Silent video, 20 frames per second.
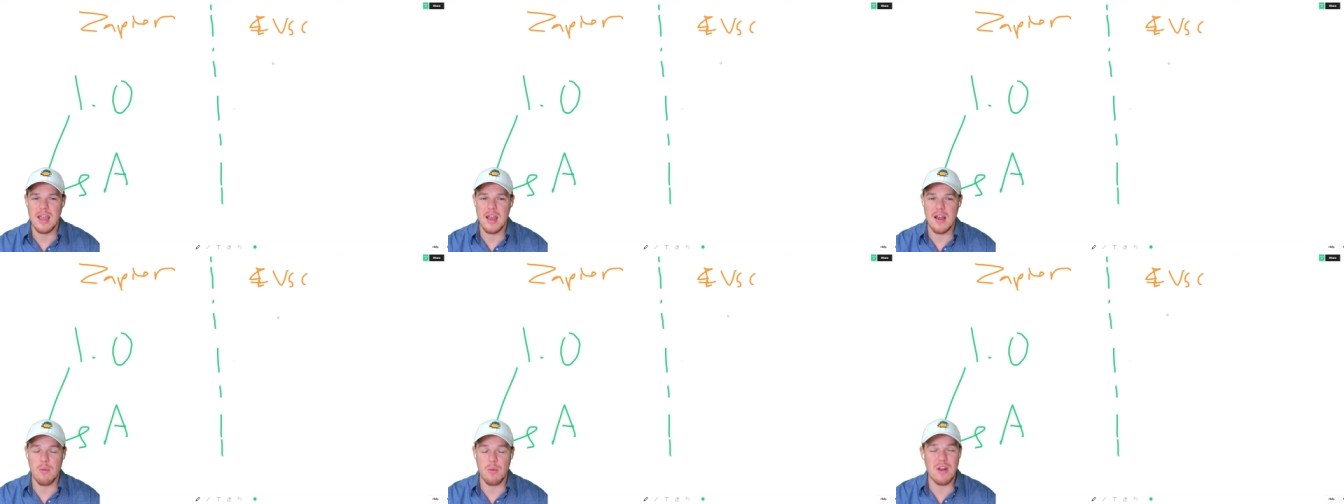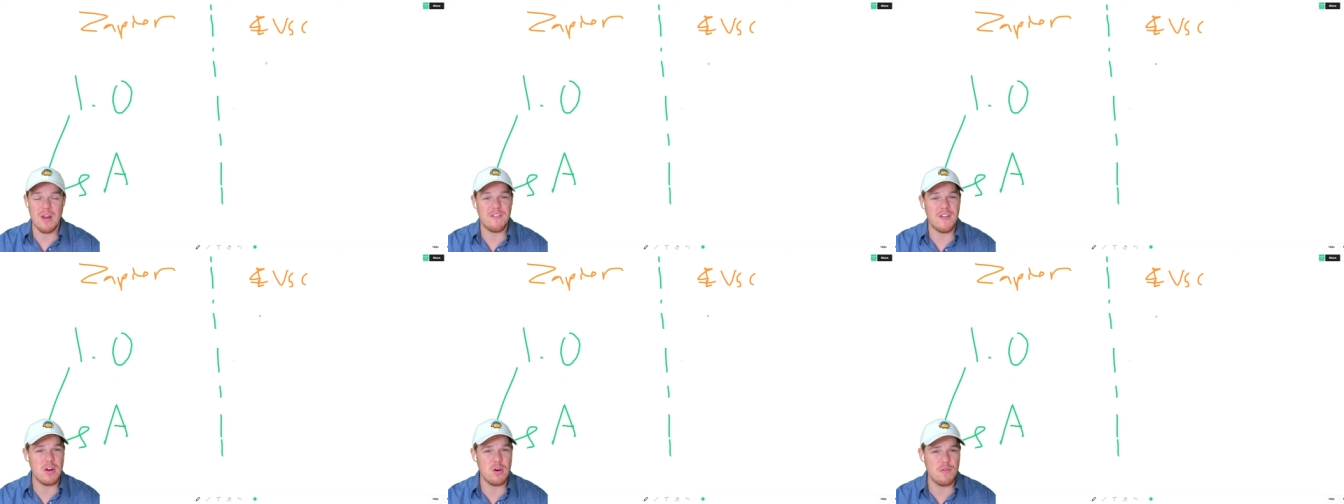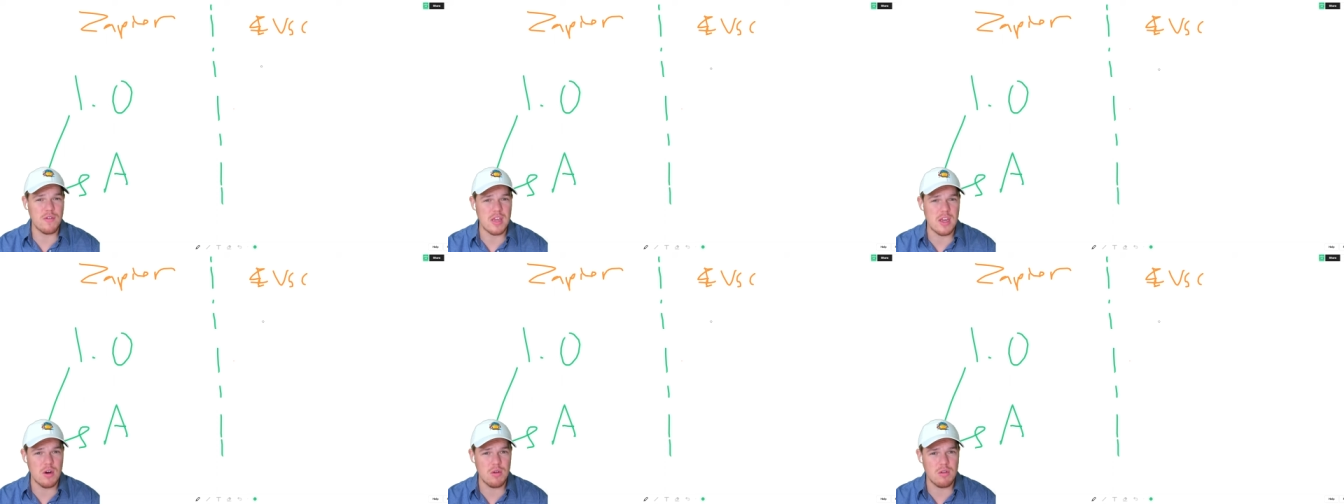What I found
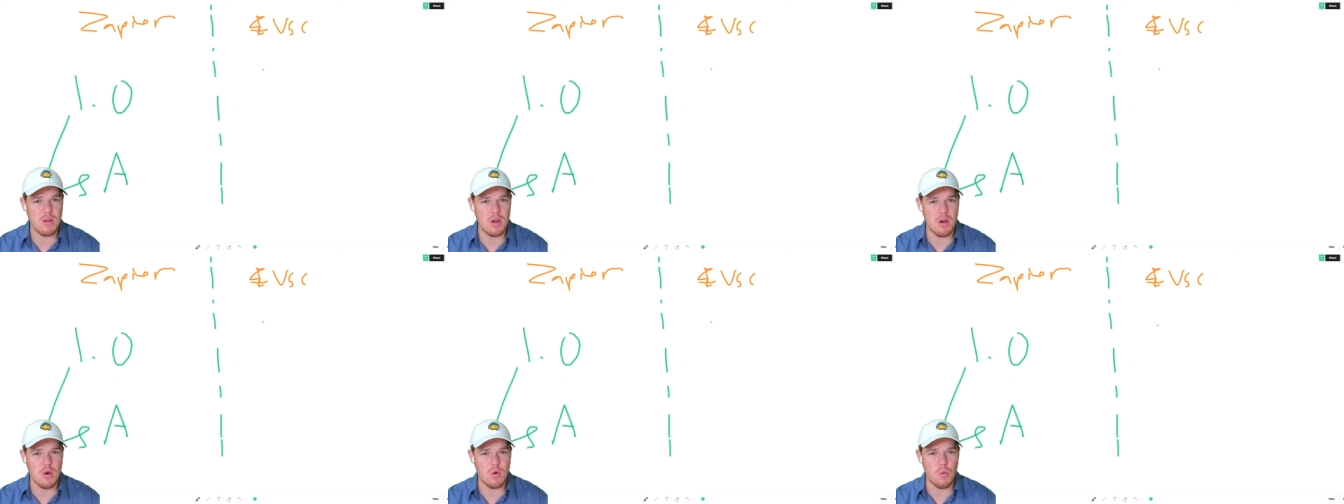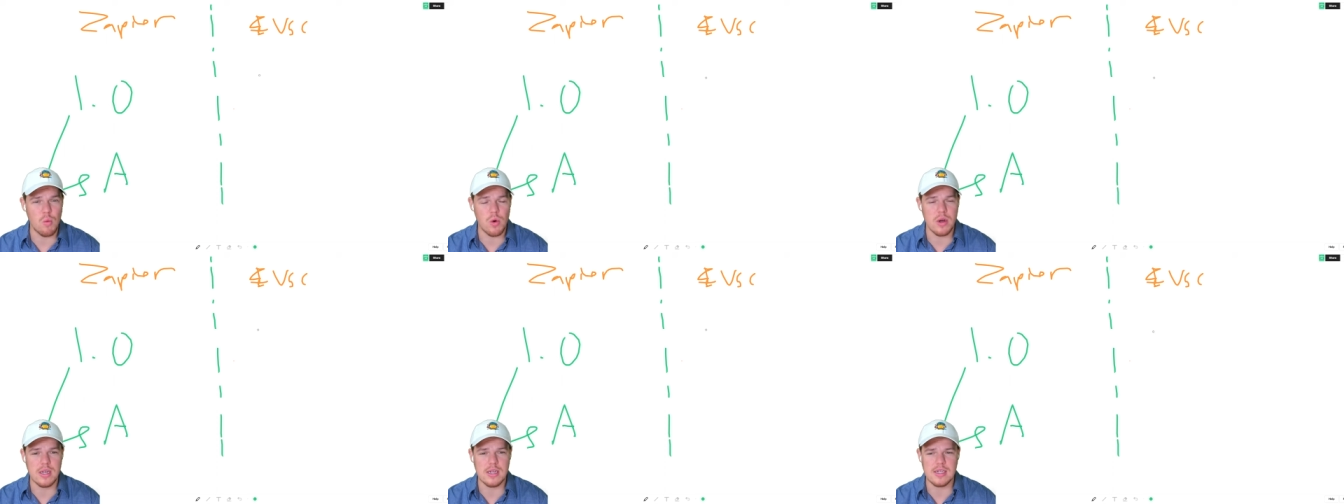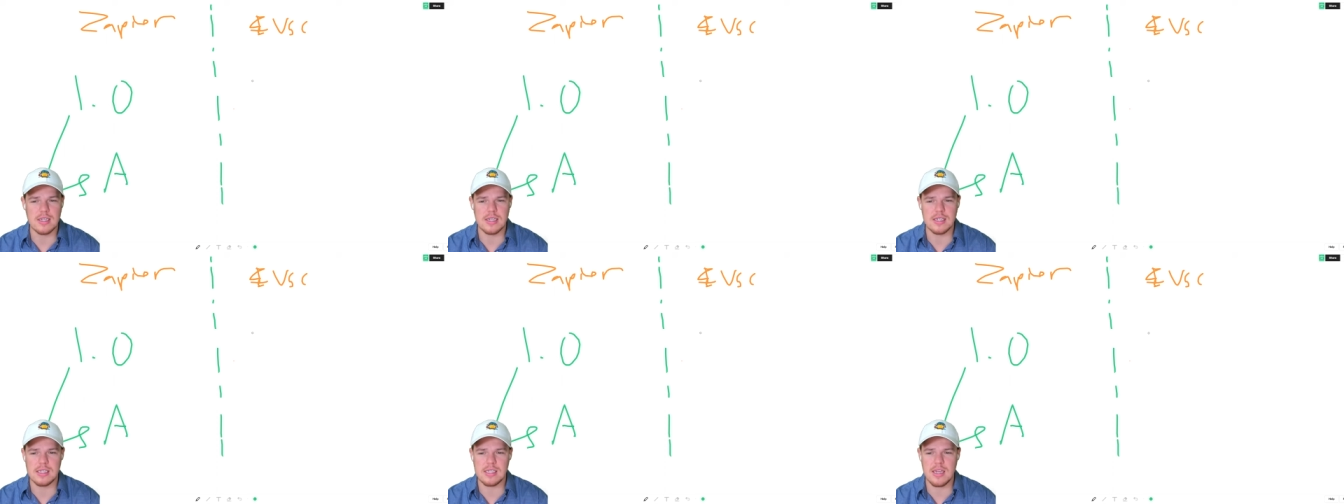over here though
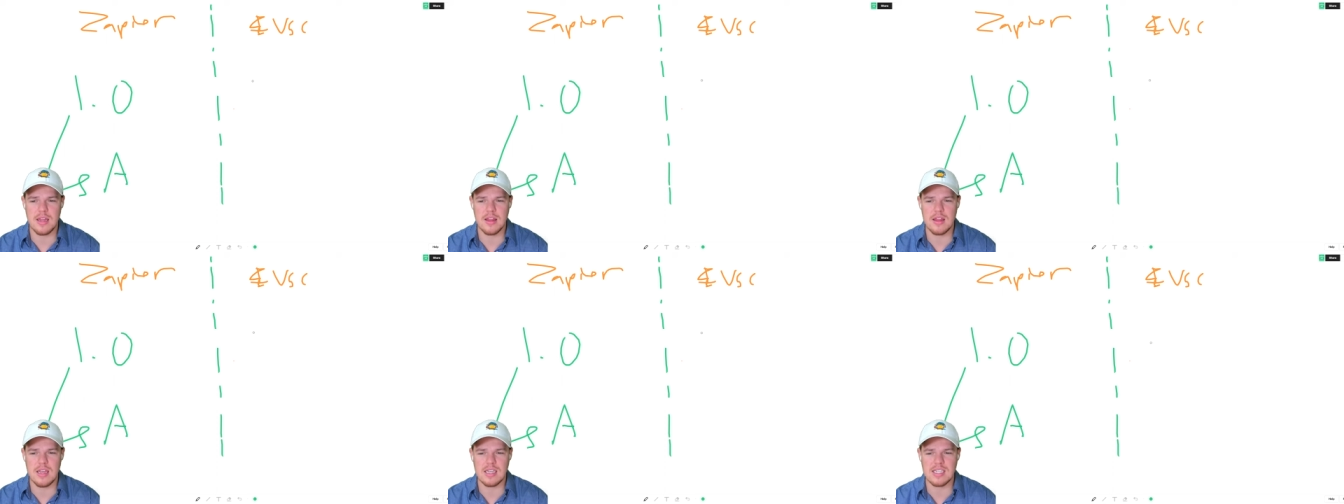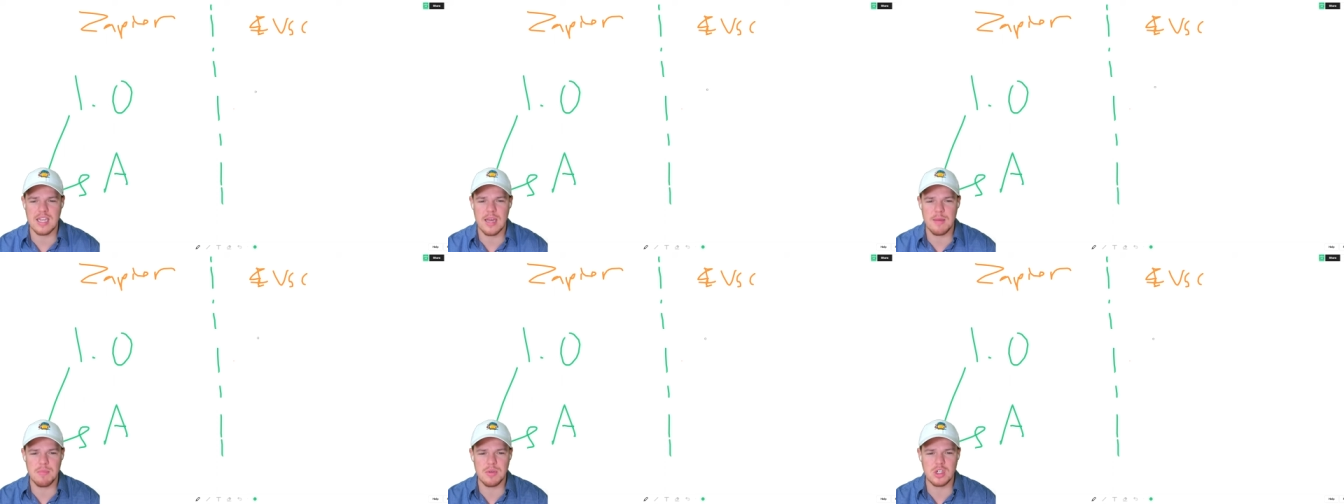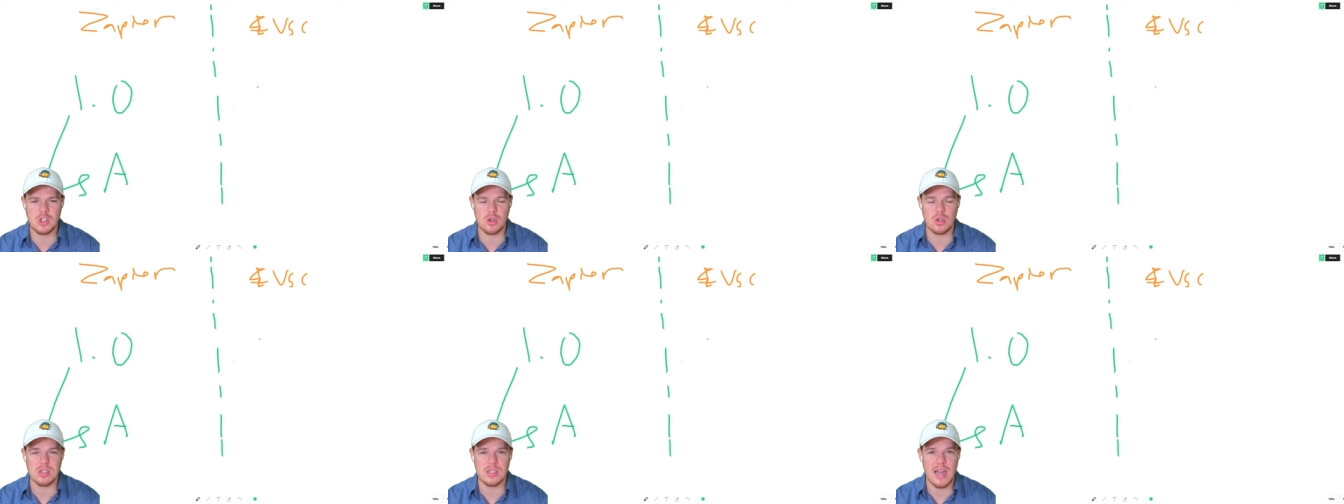was the
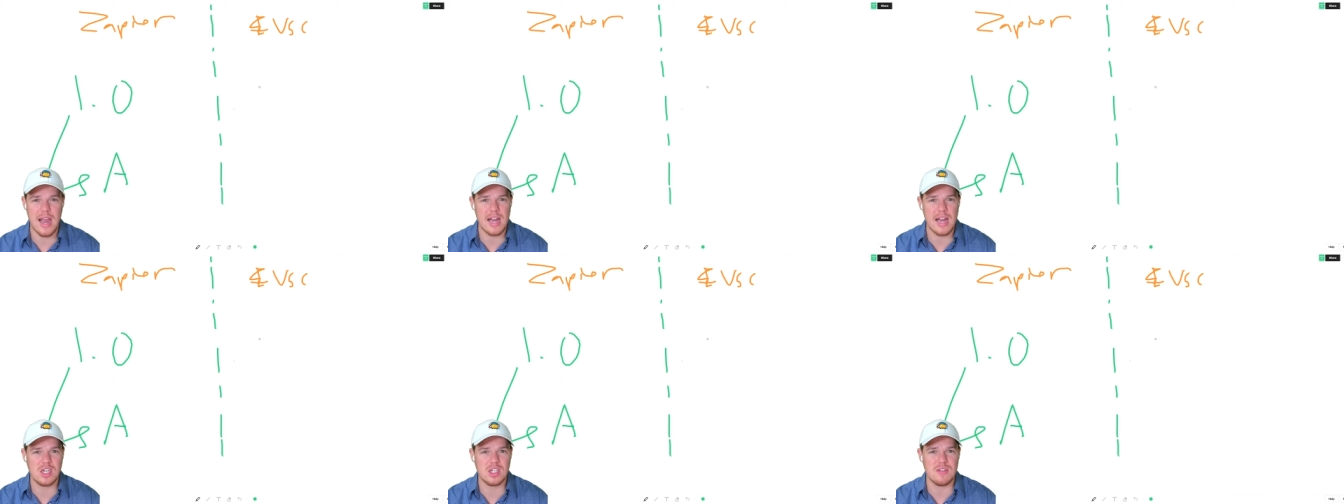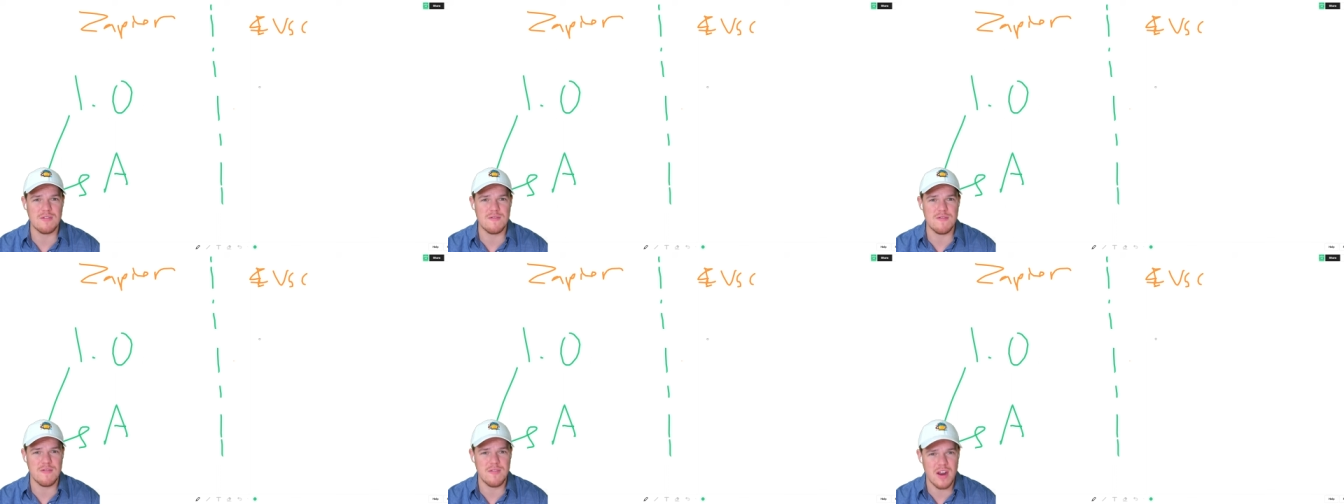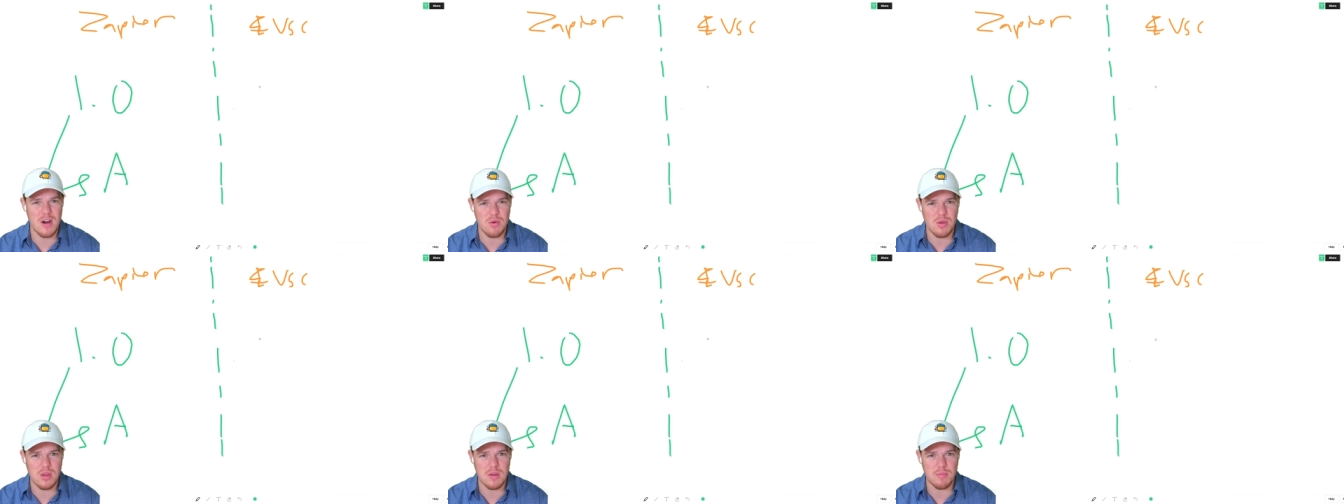temperature is actually
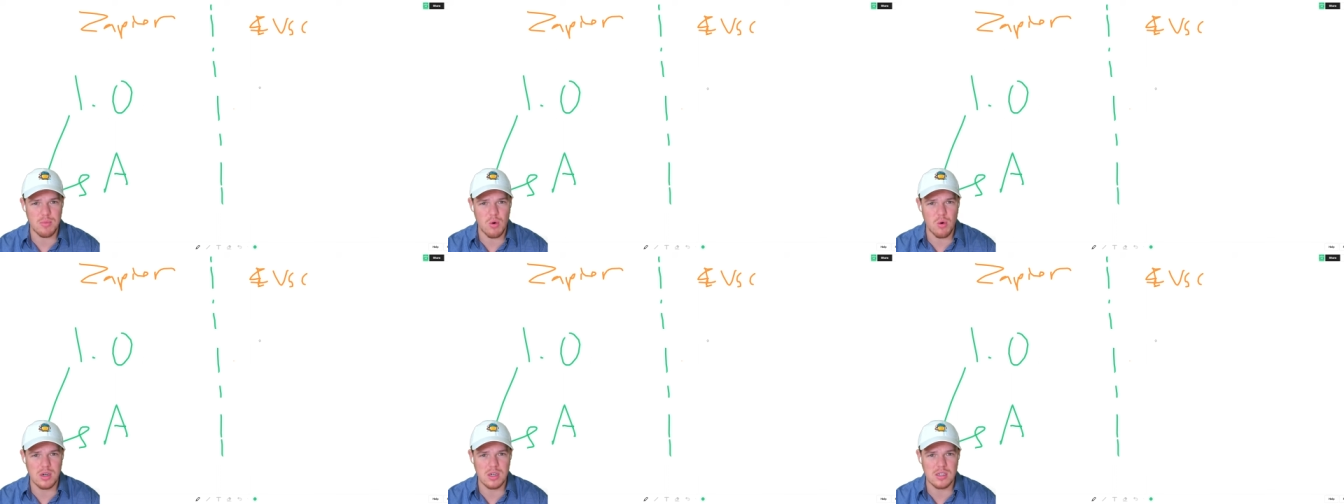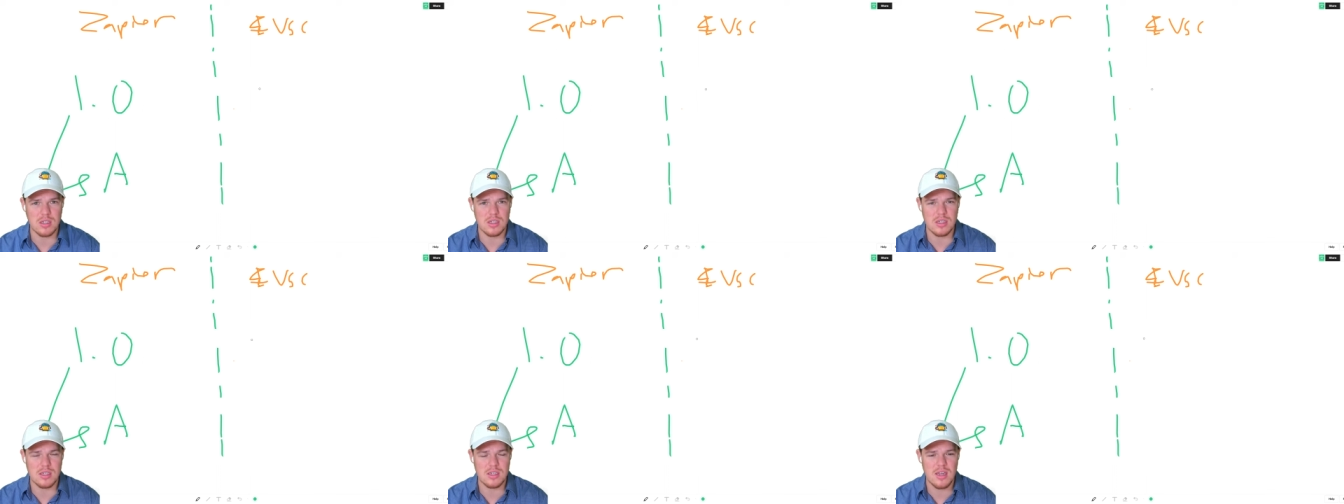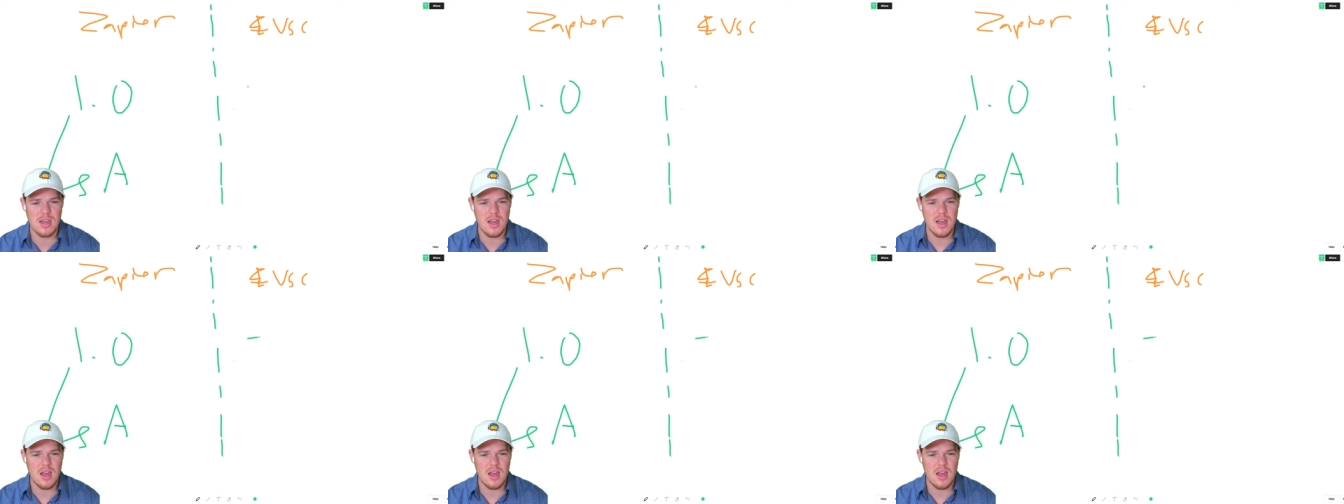very important.